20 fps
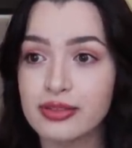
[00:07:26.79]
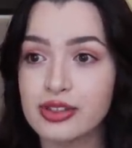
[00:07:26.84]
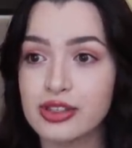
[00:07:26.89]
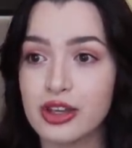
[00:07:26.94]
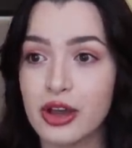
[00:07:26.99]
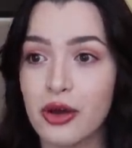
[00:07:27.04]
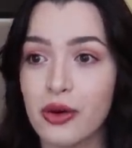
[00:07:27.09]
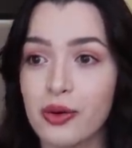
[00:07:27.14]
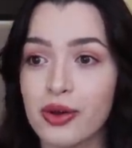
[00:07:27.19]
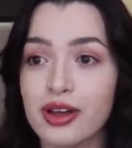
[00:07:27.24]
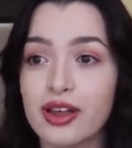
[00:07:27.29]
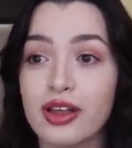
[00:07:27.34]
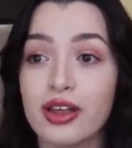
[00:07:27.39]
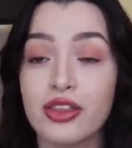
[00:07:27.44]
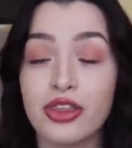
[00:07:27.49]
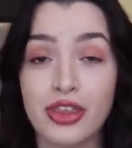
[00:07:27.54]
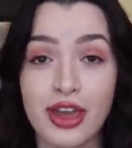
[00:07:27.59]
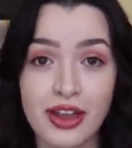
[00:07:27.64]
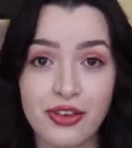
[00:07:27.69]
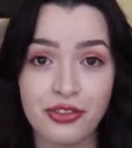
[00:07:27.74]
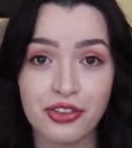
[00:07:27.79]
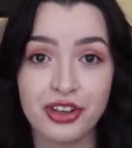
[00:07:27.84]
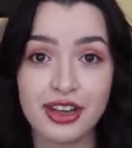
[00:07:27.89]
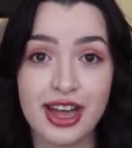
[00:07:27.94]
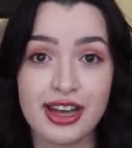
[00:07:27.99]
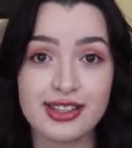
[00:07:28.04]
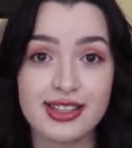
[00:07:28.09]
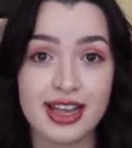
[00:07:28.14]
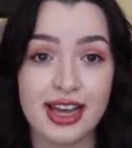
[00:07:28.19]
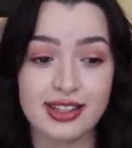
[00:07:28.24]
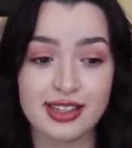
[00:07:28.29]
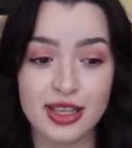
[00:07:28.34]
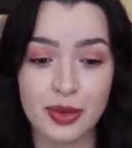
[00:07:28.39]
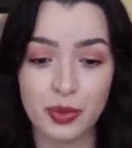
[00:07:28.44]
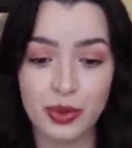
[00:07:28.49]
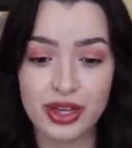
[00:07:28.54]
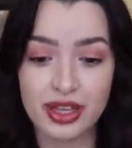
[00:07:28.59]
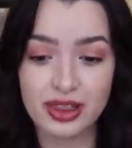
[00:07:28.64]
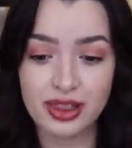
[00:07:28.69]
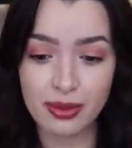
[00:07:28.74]
So thankfully I sat
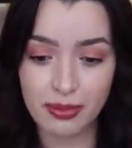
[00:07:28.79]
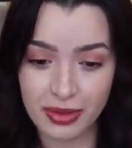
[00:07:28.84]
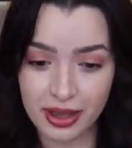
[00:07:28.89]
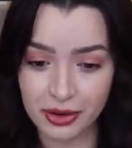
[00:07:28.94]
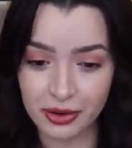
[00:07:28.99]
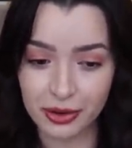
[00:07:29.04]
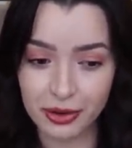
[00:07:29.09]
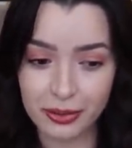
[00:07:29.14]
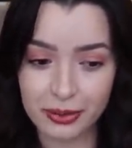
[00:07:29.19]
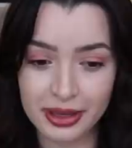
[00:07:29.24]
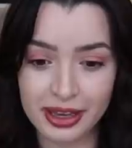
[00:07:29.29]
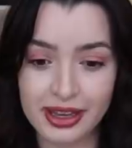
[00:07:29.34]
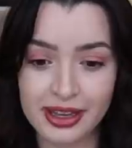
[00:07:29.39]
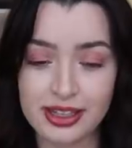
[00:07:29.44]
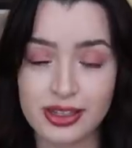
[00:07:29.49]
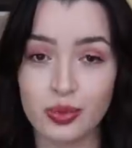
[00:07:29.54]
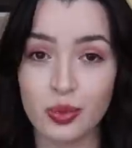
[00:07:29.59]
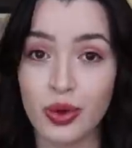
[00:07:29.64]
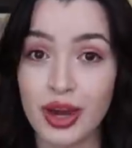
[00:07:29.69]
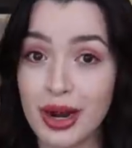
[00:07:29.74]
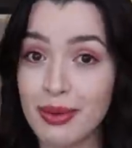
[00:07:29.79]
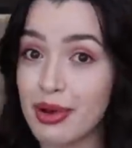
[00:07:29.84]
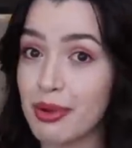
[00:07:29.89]
somewhat in the middle because one,